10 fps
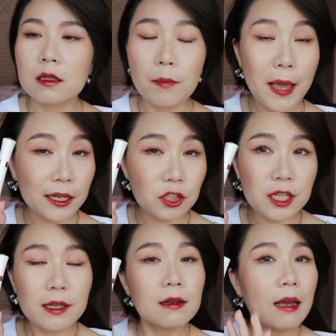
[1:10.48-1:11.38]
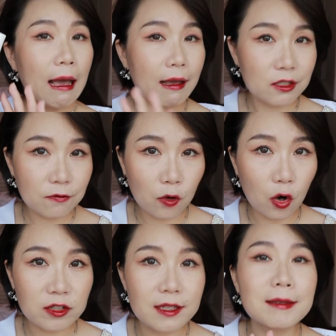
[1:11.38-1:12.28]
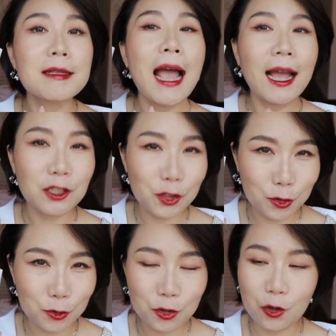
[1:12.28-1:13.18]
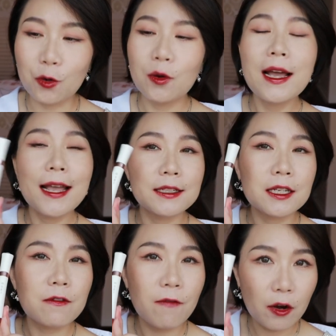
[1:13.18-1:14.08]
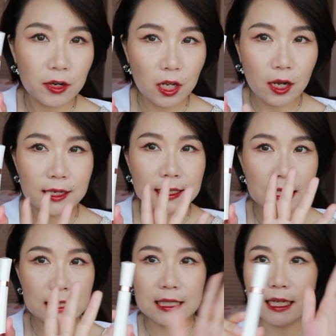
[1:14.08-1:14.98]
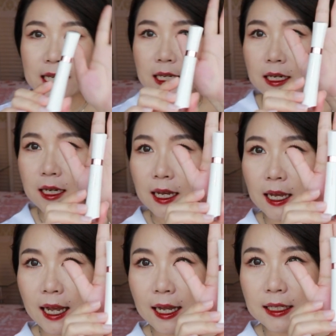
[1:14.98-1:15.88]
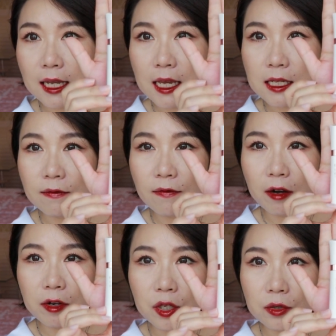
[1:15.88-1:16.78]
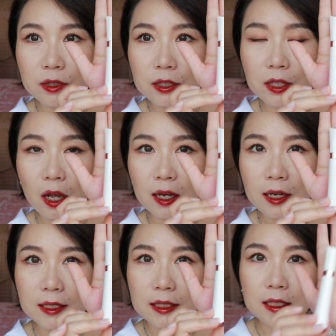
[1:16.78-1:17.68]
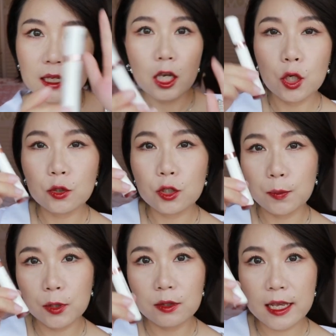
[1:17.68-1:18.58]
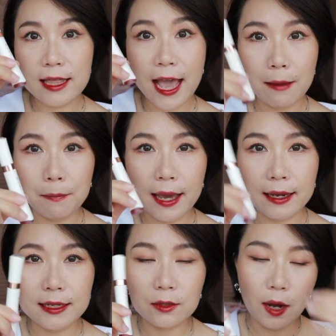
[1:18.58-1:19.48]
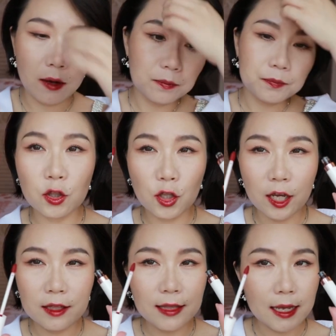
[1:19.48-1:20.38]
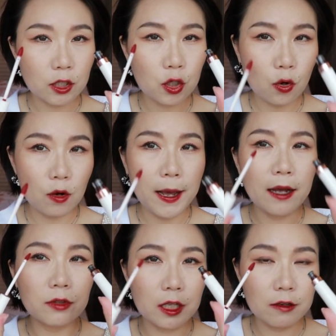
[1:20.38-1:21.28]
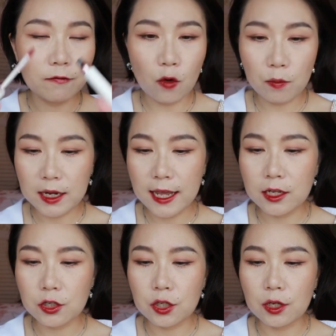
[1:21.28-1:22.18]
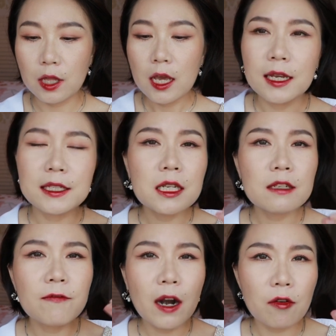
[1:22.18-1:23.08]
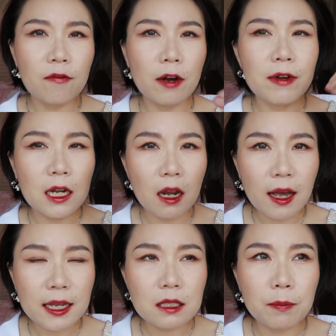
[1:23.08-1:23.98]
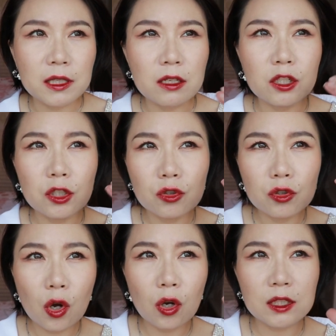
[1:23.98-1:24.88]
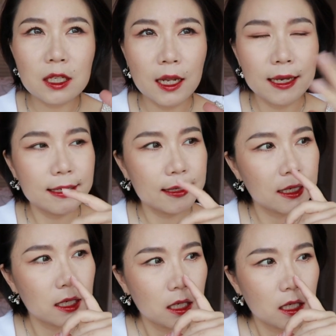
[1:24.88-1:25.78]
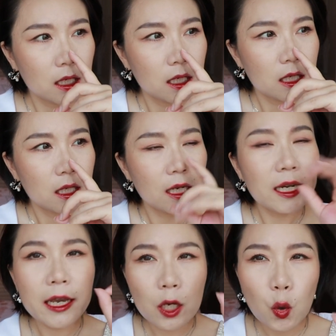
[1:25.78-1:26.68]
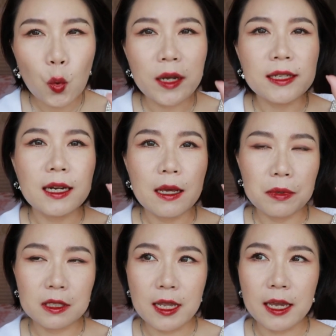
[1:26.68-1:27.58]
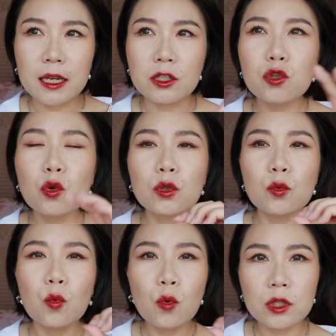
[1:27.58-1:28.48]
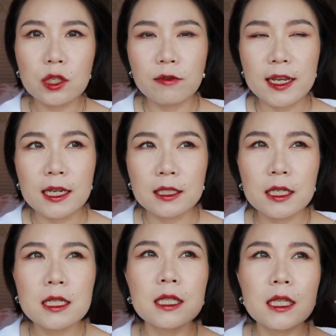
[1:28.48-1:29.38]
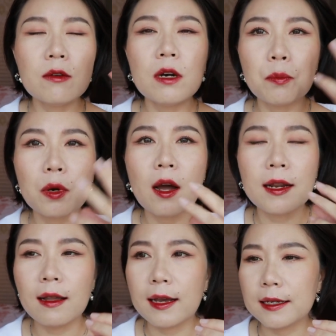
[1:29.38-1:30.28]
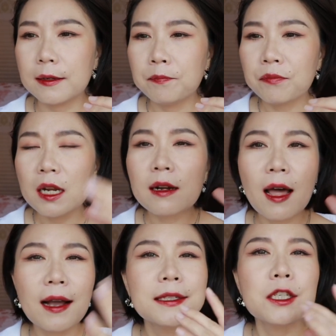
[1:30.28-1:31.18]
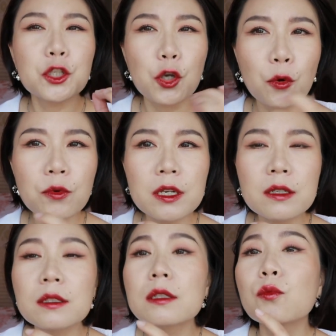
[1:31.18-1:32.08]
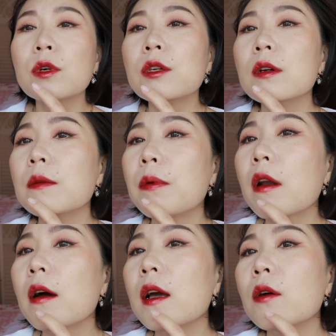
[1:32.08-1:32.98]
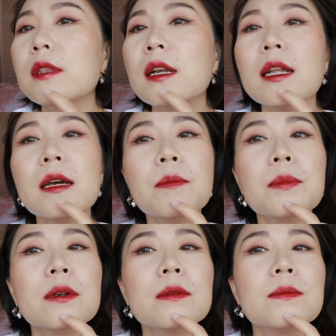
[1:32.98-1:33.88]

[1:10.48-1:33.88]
The packaging, as Florasis, as usual, it is very nice, sleek, and is very good size, good to put in the handbag as well. Then let's talk about the formulation. It is very, very light, but it's not like liquid lipstick. It's not watery. It is still applied like light yogurt when you apply on the lip.